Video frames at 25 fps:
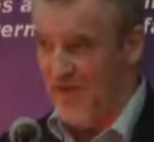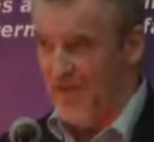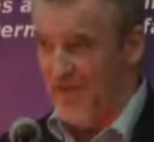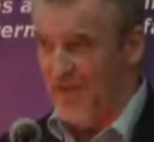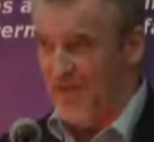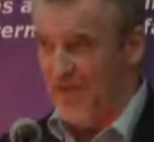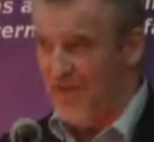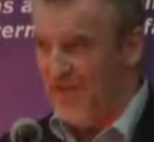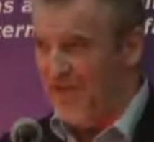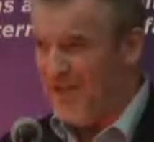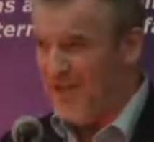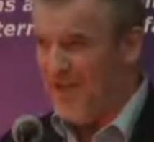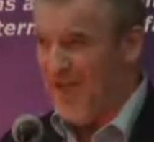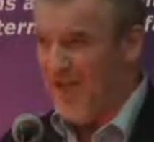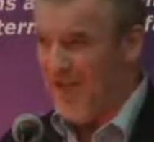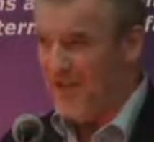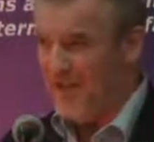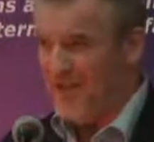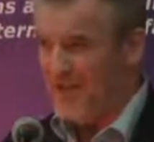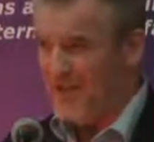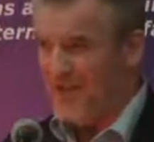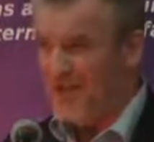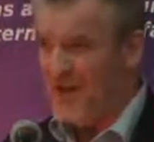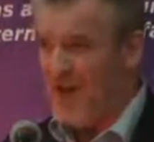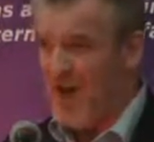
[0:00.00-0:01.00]
And this
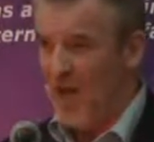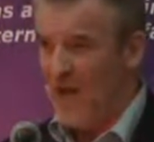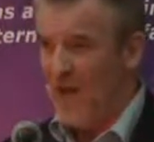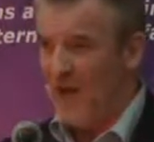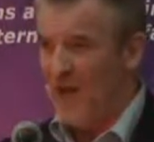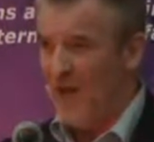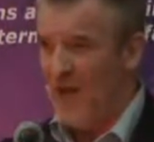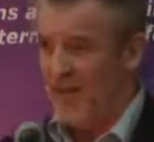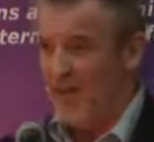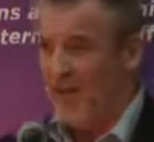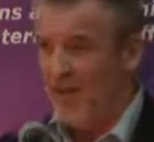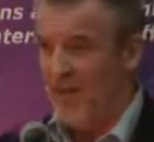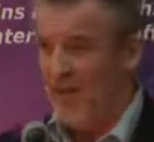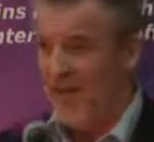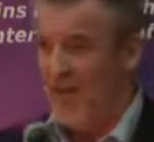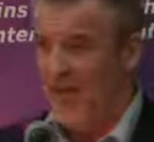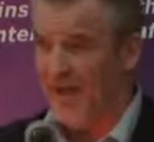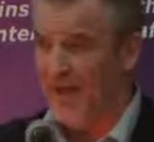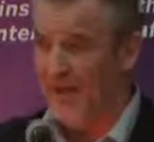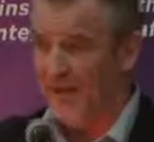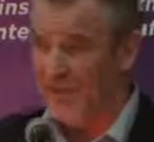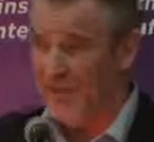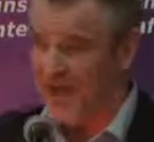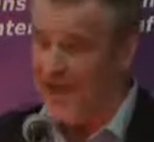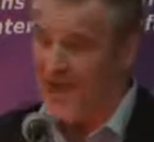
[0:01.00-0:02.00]
happens time and time
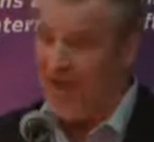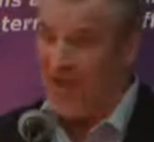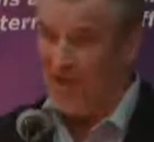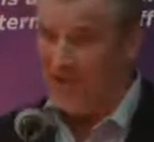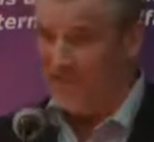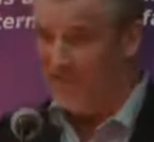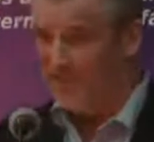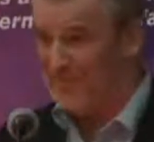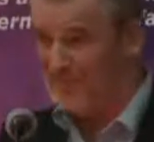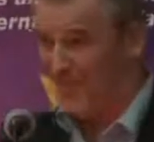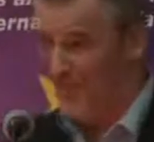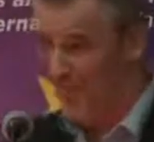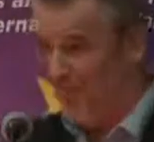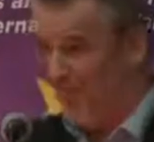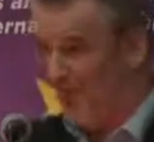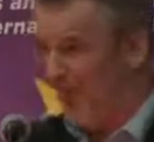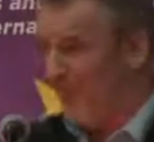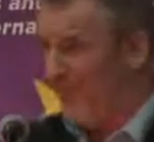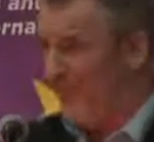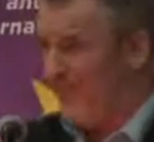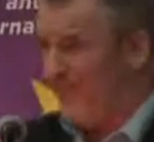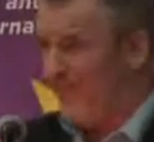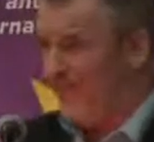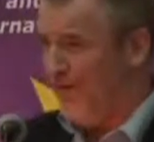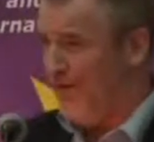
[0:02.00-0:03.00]
again. Now,
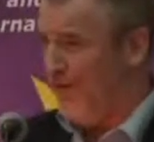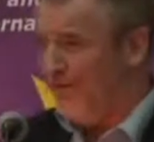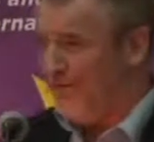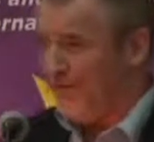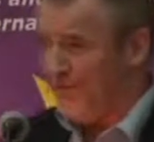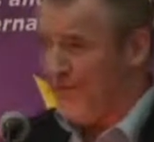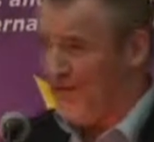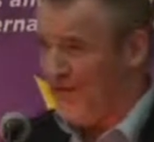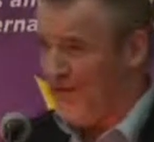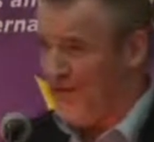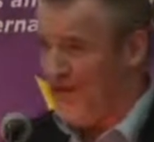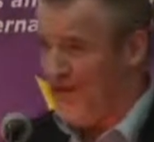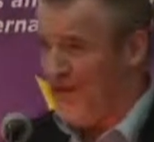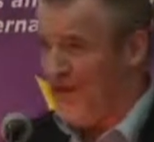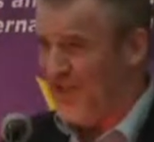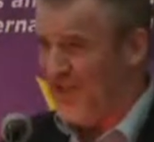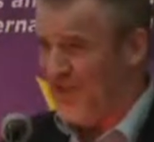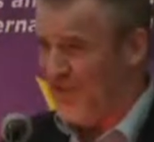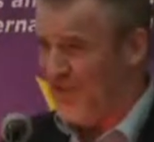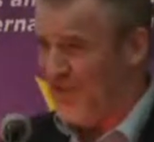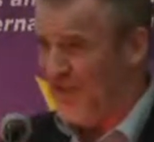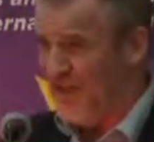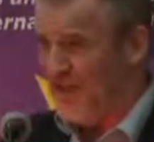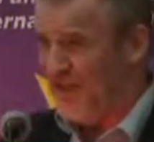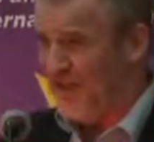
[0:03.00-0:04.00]
one further thing to say
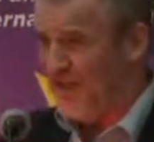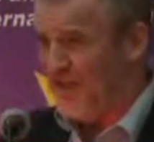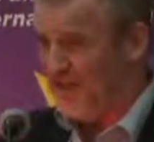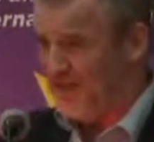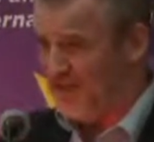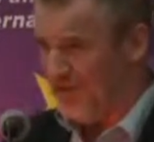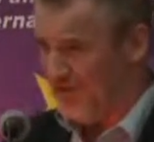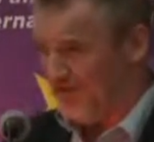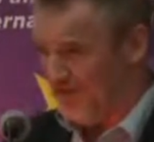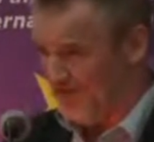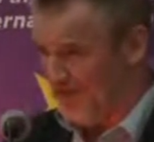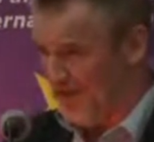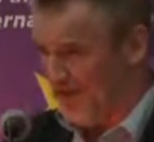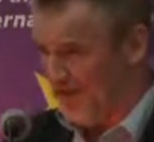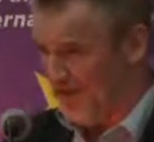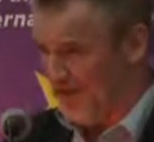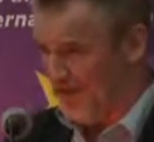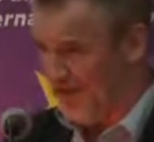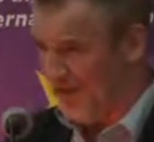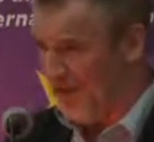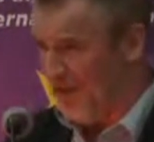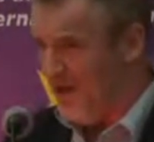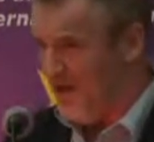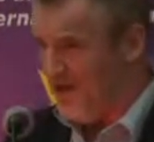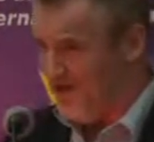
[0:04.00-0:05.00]
to you about this that you need
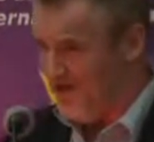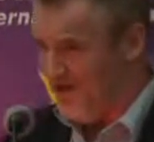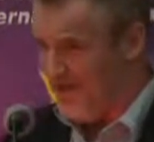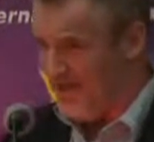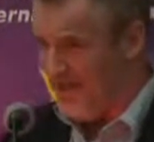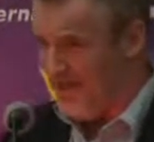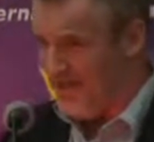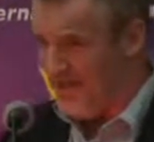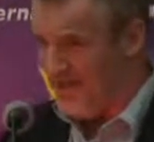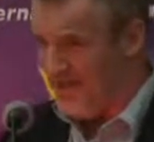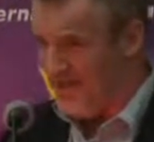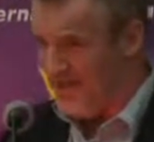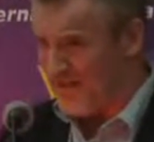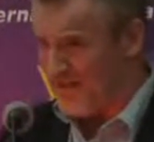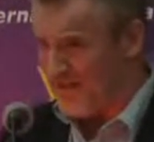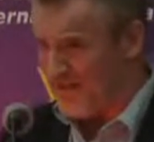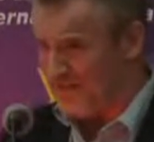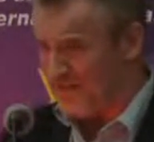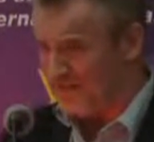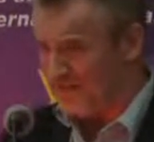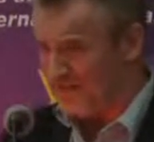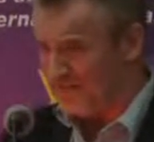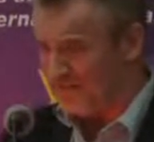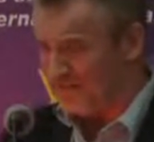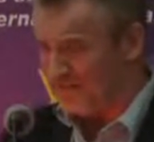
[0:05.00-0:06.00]
to know is this.